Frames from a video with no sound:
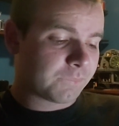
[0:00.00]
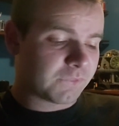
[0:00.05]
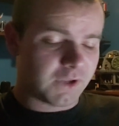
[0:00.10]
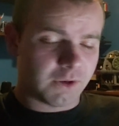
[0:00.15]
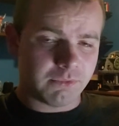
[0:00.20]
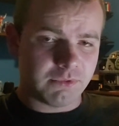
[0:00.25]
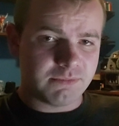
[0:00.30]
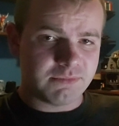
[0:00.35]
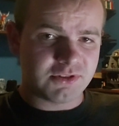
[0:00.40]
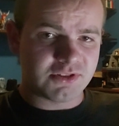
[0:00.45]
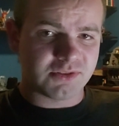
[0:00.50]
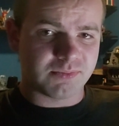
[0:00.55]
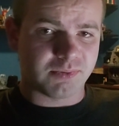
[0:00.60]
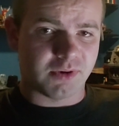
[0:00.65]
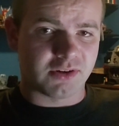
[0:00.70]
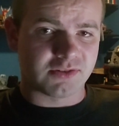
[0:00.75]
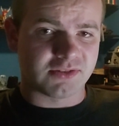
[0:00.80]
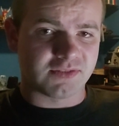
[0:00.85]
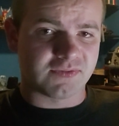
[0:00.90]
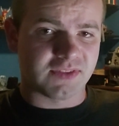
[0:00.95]
I wouldn't be
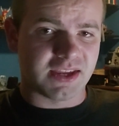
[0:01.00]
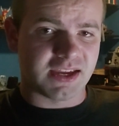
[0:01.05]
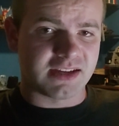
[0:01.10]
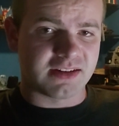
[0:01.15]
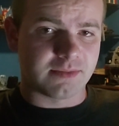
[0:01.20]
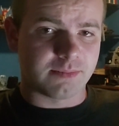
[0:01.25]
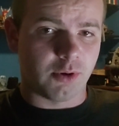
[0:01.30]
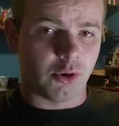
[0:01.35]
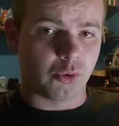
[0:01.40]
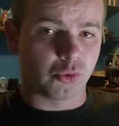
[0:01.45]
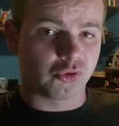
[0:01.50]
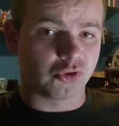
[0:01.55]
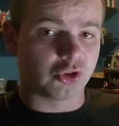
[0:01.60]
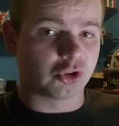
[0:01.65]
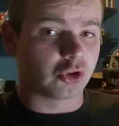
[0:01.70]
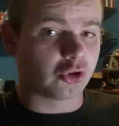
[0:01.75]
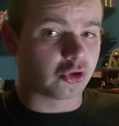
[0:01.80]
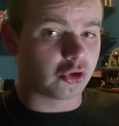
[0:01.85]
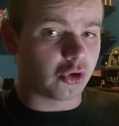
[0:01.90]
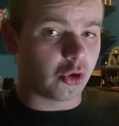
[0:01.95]
surprised if they end up
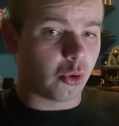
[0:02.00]
hoisting the